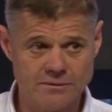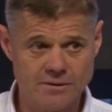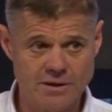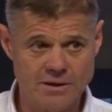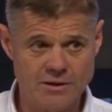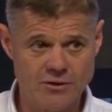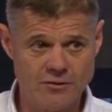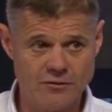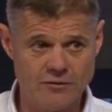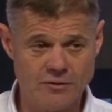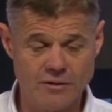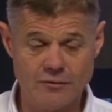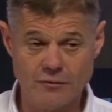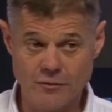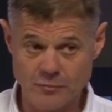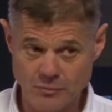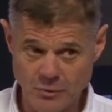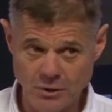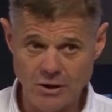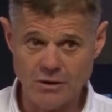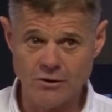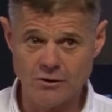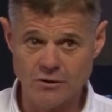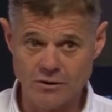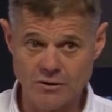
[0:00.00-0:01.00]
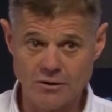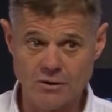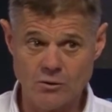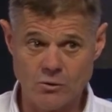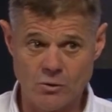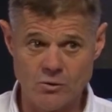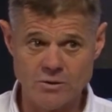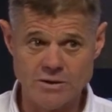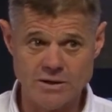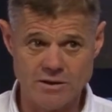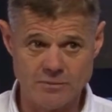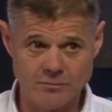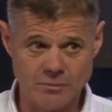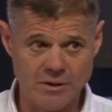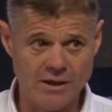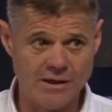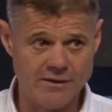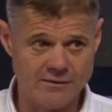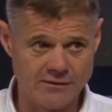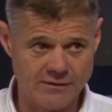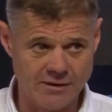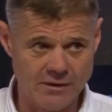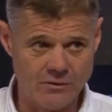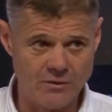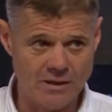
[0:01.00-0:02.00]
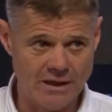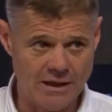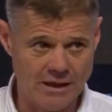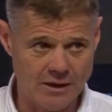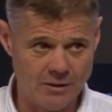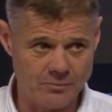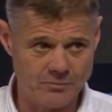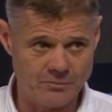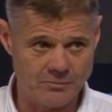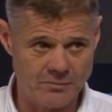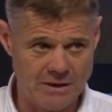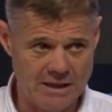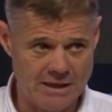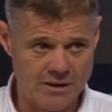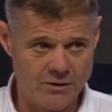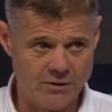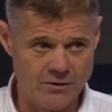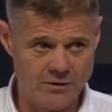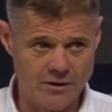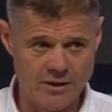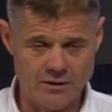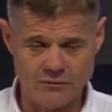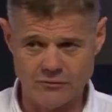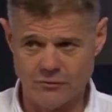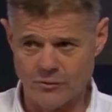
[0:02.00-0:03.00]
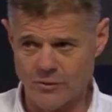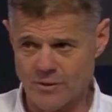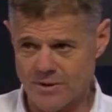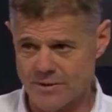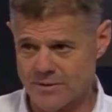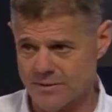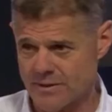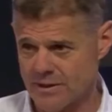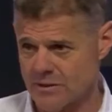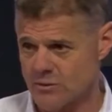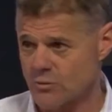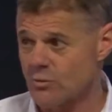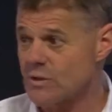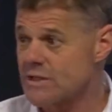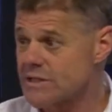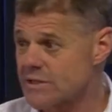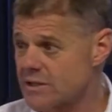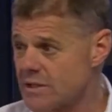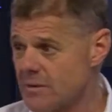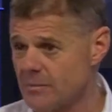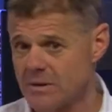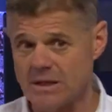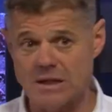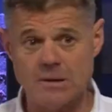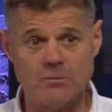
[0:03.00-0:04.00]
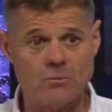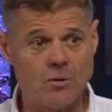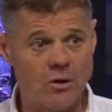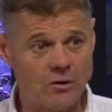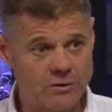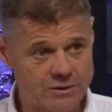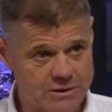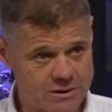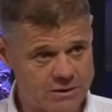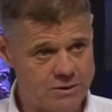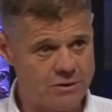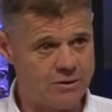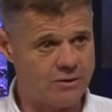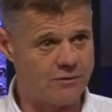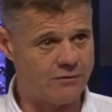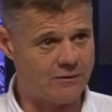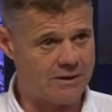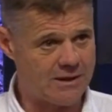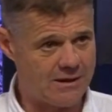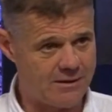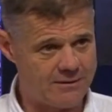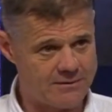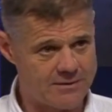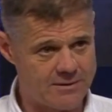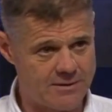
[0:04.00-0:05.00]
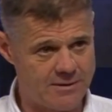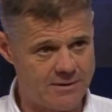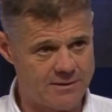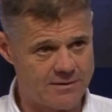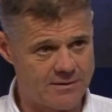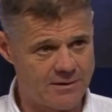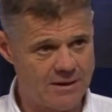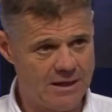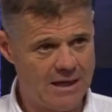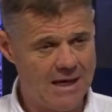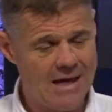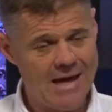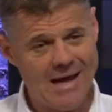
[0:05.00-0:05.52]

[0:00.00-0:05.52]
If you put a good court in place, they will help echo that voice. There's wisdom in the multitude of counselors.